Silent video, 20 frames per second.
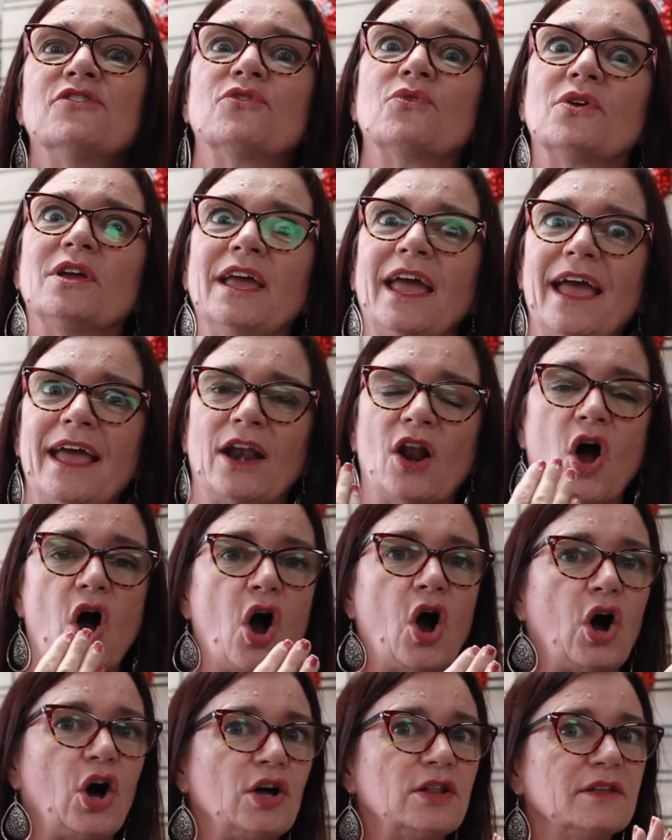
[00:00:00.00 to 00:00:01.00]
So again,
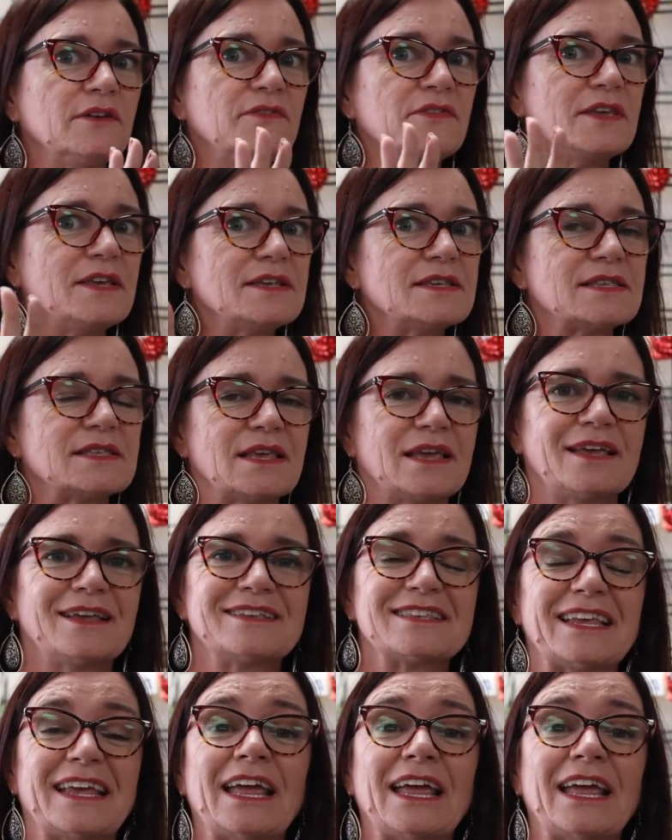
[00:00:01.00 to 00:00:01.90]
all of these things